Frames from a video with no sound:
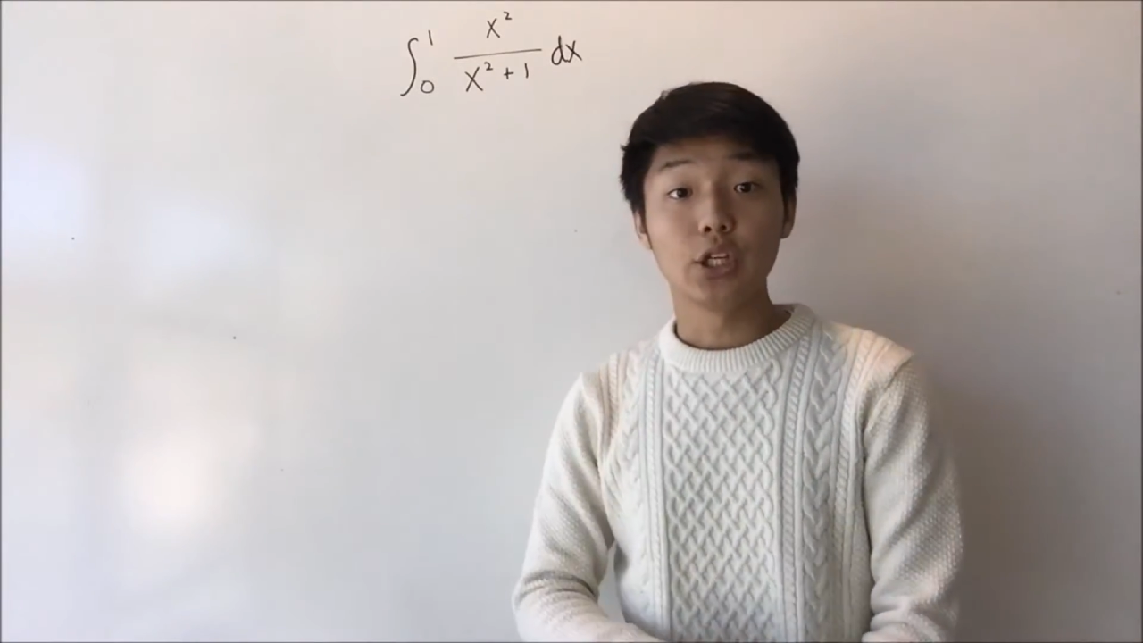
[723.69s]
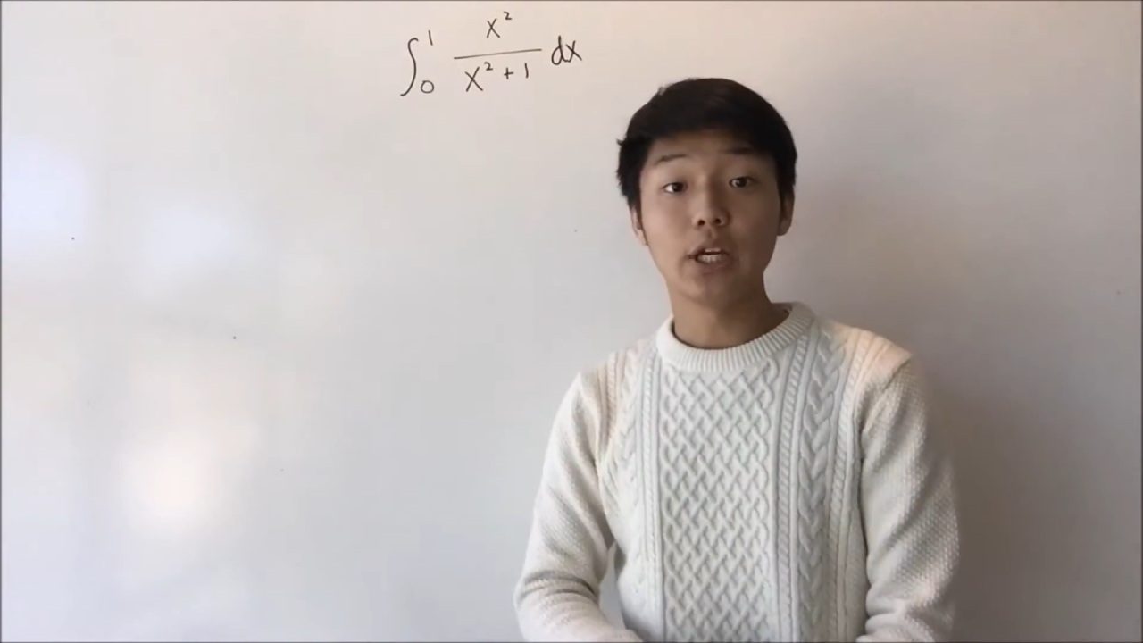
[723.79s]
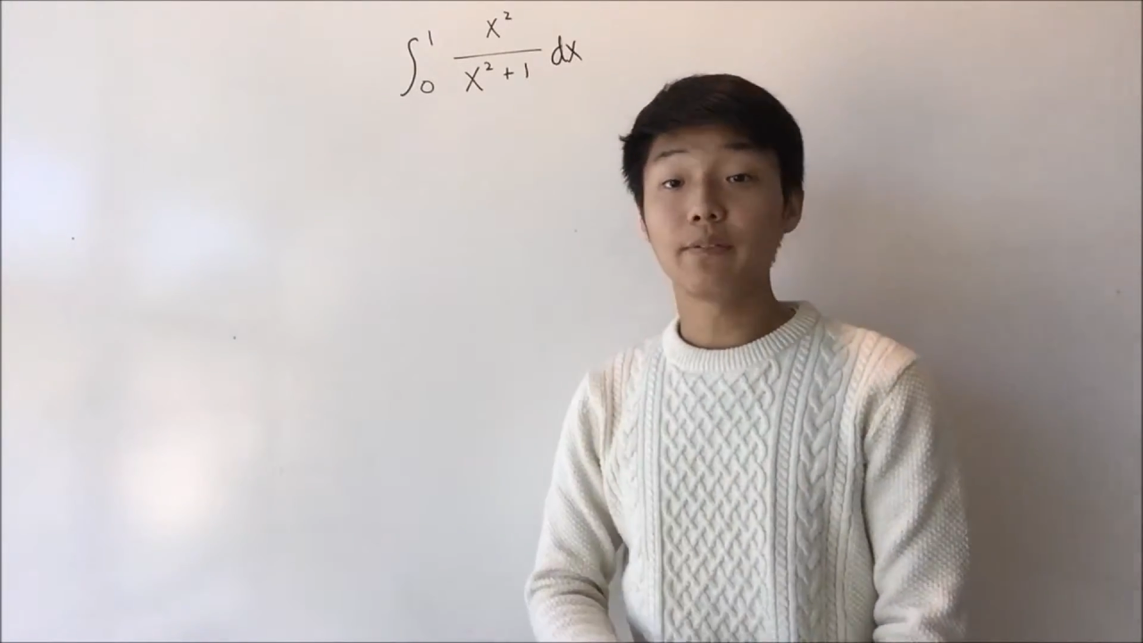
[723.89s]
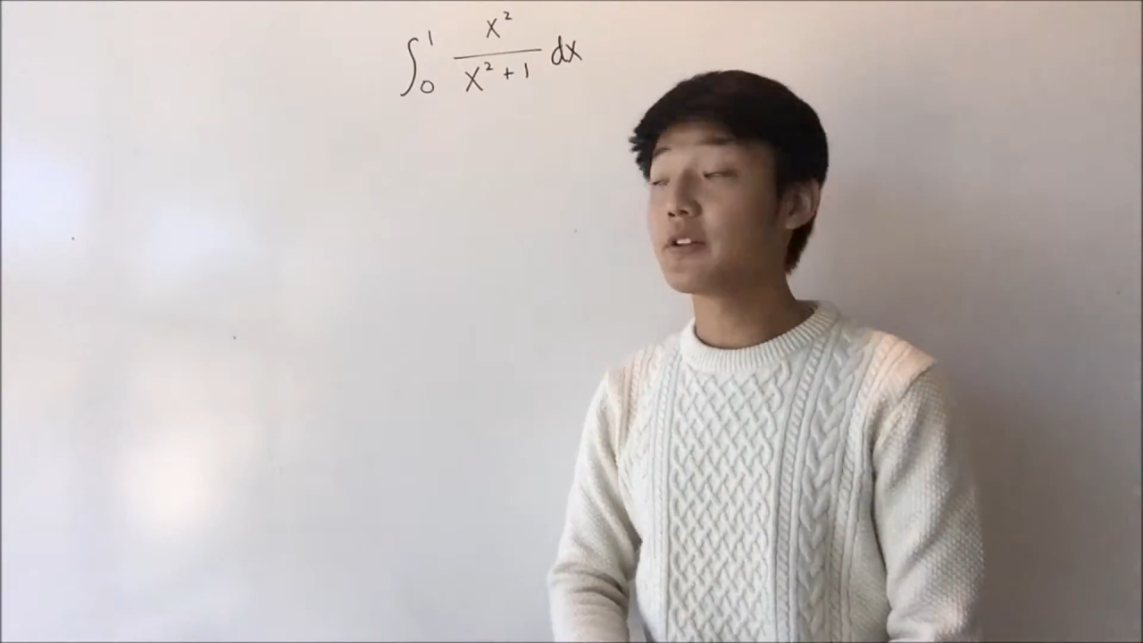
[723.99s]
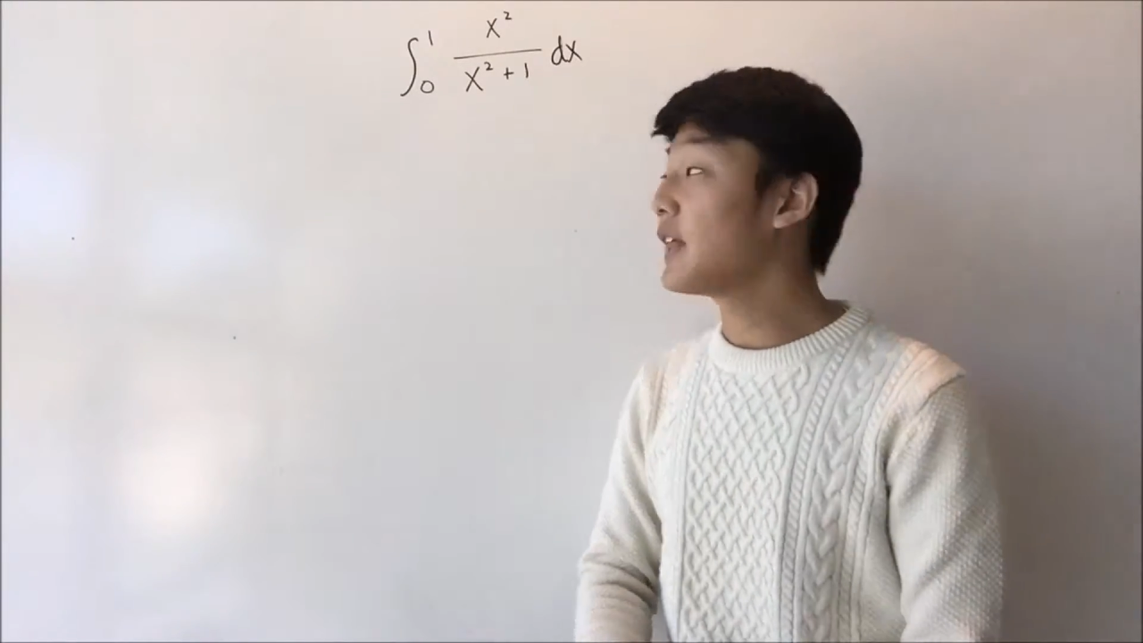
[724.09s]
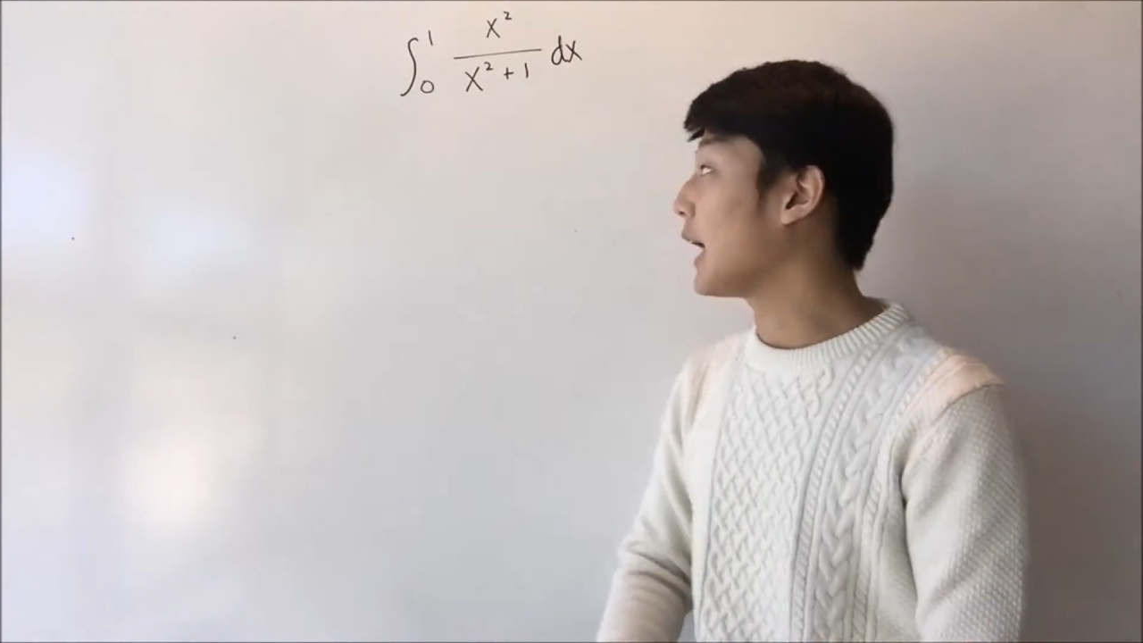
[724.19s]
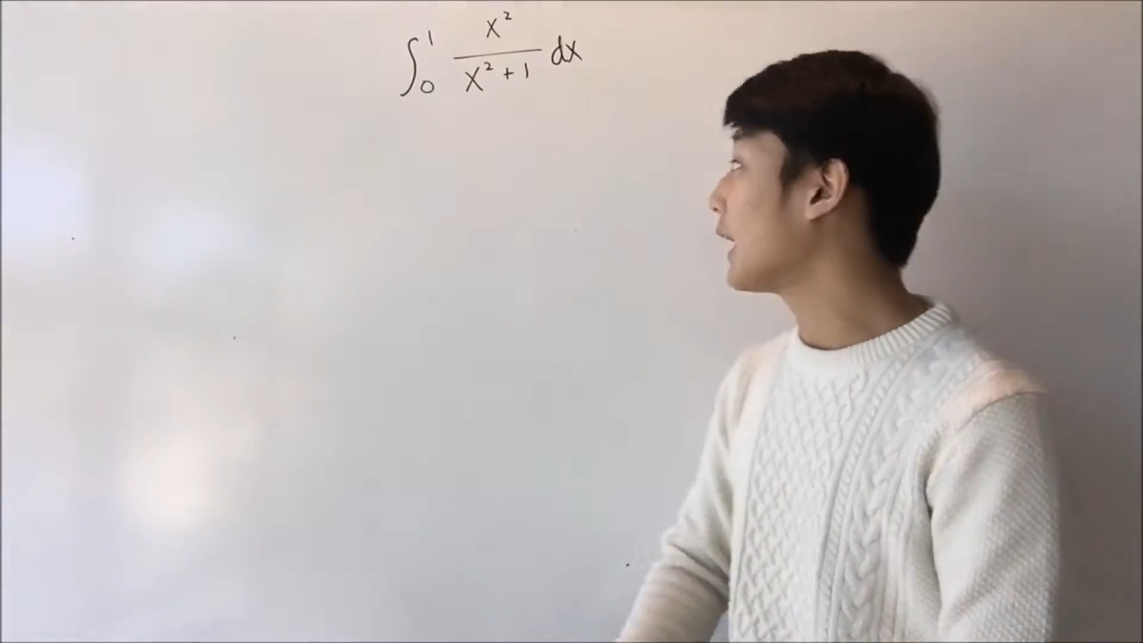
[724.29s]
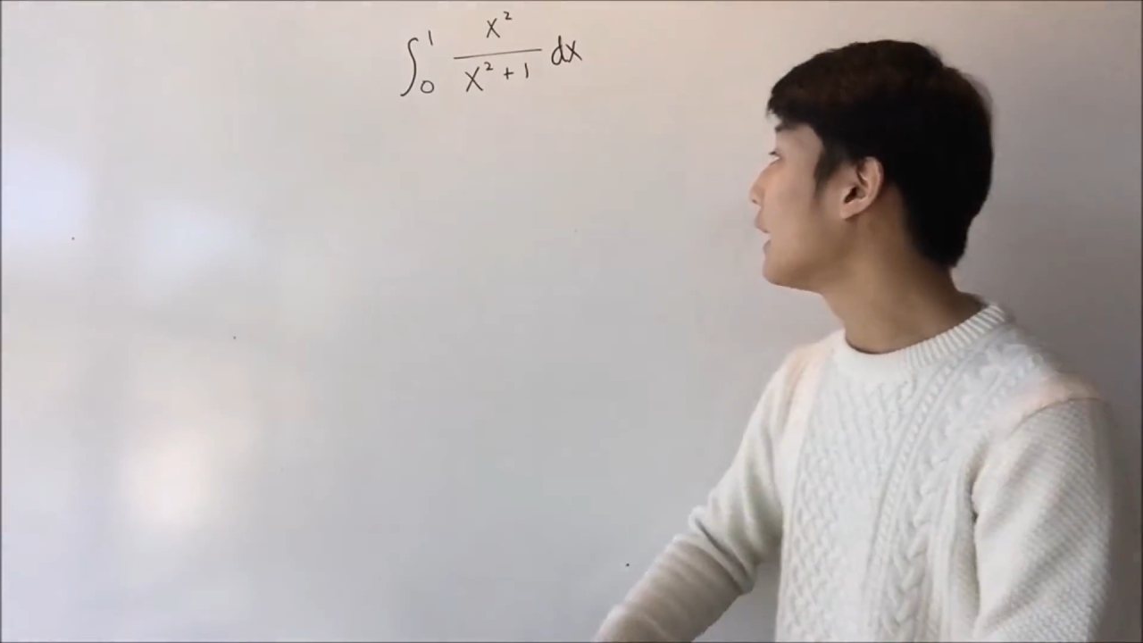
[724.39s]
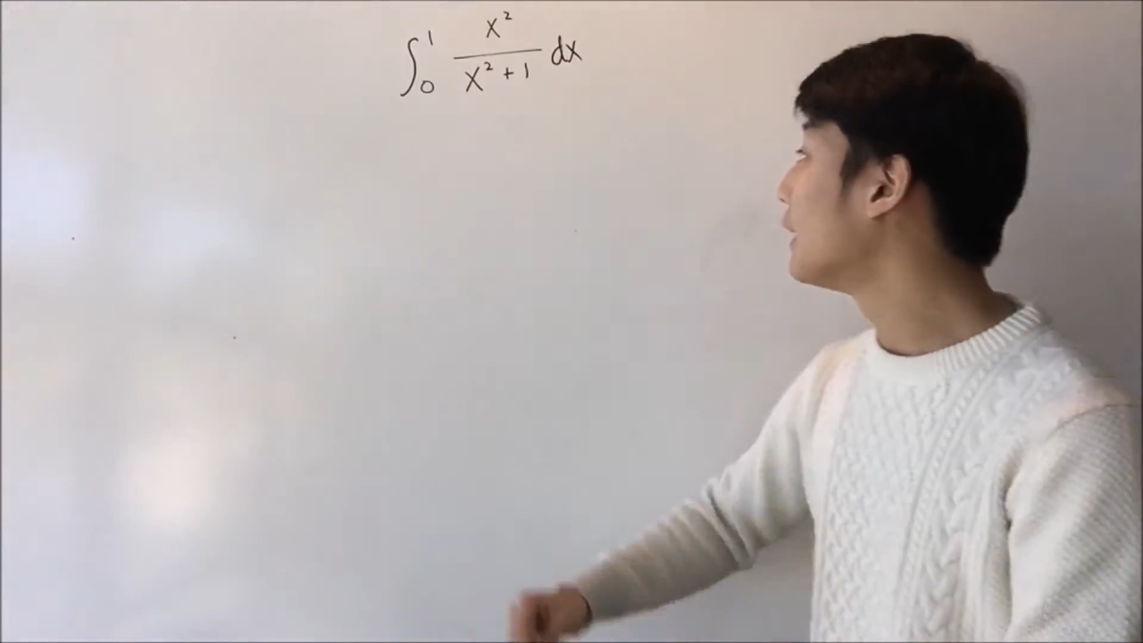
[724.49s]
You have to think.